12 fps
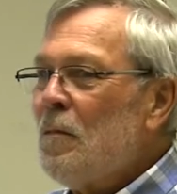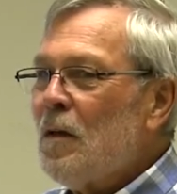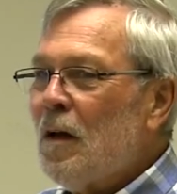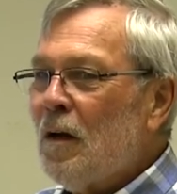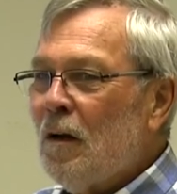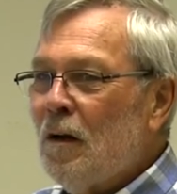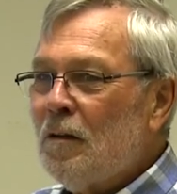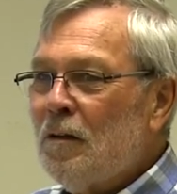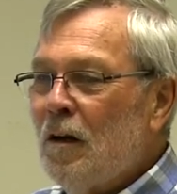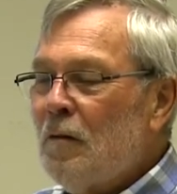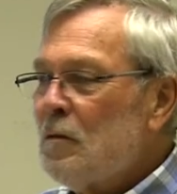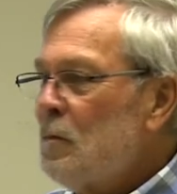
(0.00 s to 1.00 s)
and a lot of
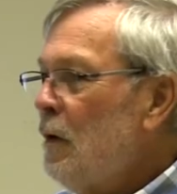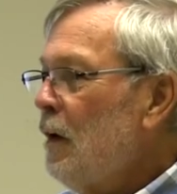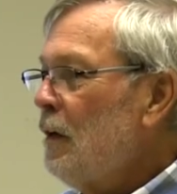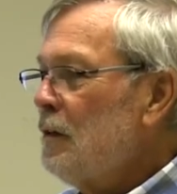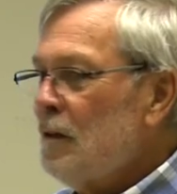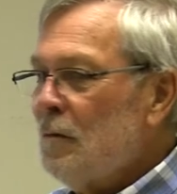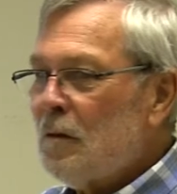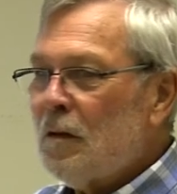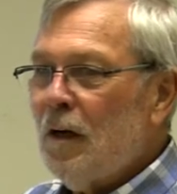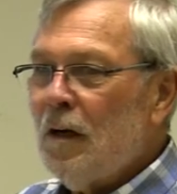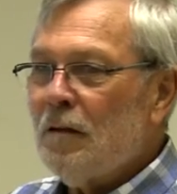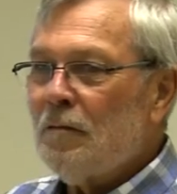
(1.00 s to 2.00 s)
times by some
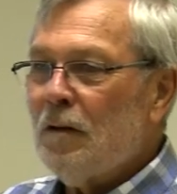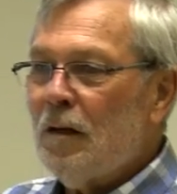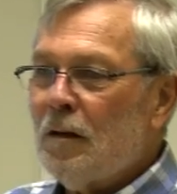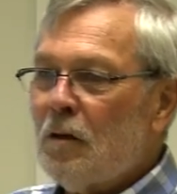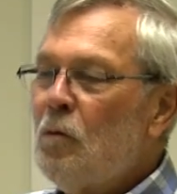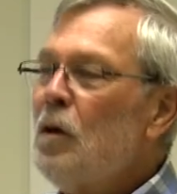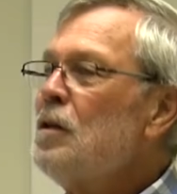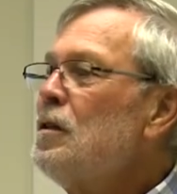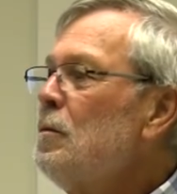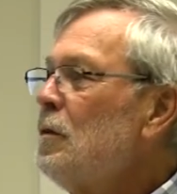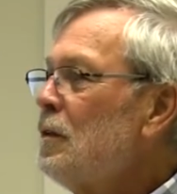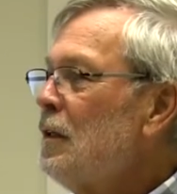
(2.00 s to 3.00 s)
kind of uh,
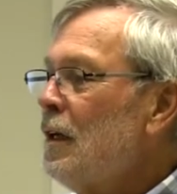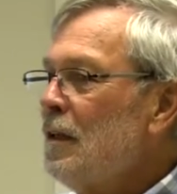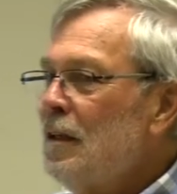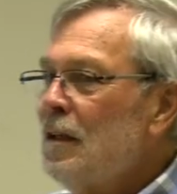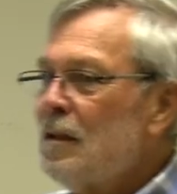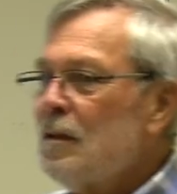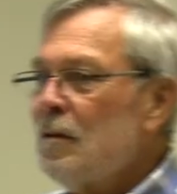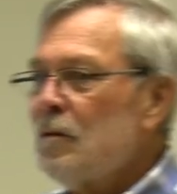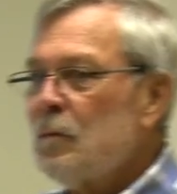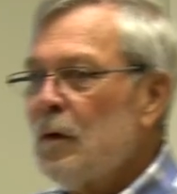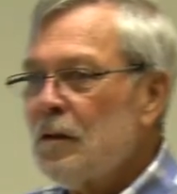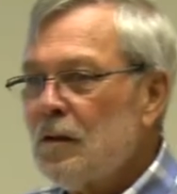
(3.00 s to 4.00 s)
questionable techniques,
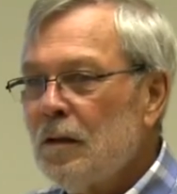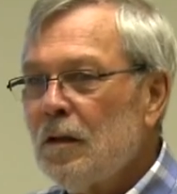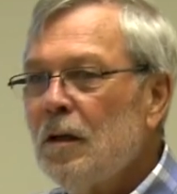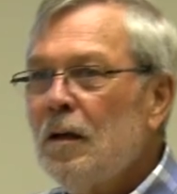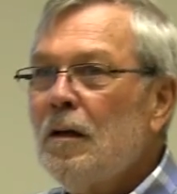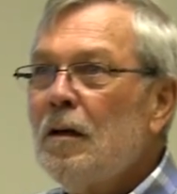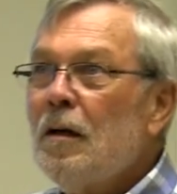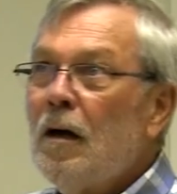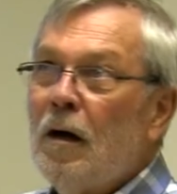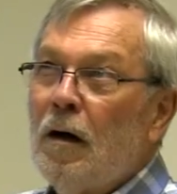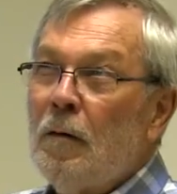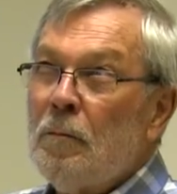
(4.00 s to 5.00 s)
especially
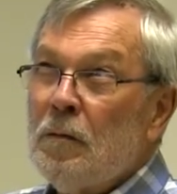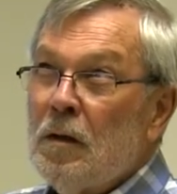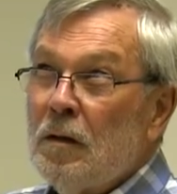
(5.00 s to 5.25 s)
um,